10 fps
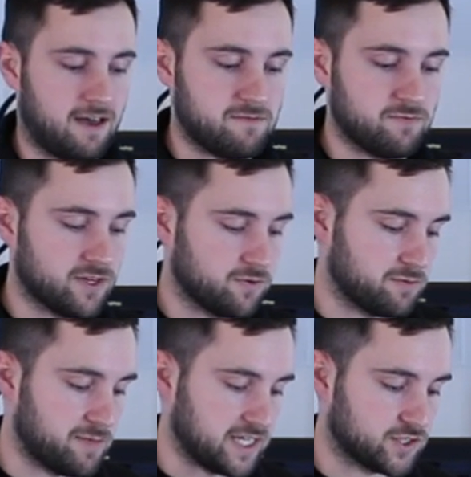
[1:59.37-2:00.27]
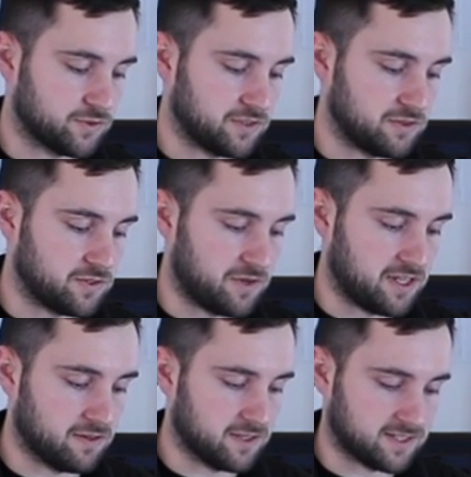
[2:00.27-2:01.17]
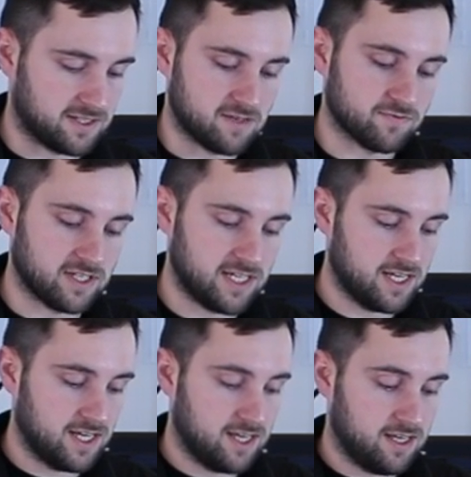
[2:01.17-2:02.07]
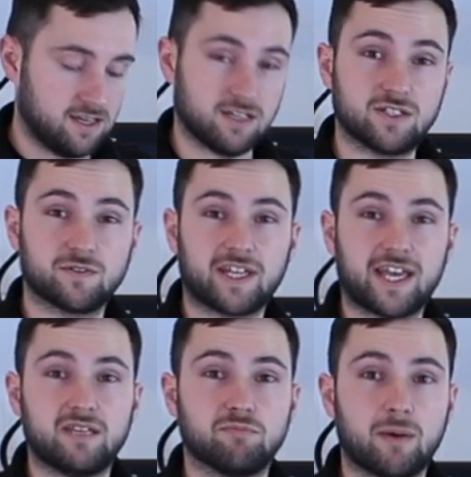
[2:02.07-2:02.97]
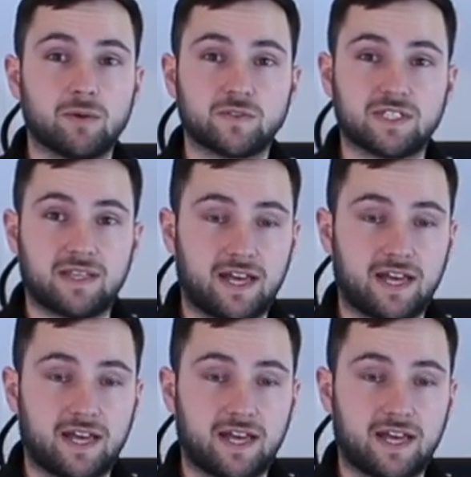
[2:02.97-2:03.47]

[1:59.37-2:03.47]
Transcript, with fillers: you really want to make sure you do it nice and evenly. You don't want to get any bubbles in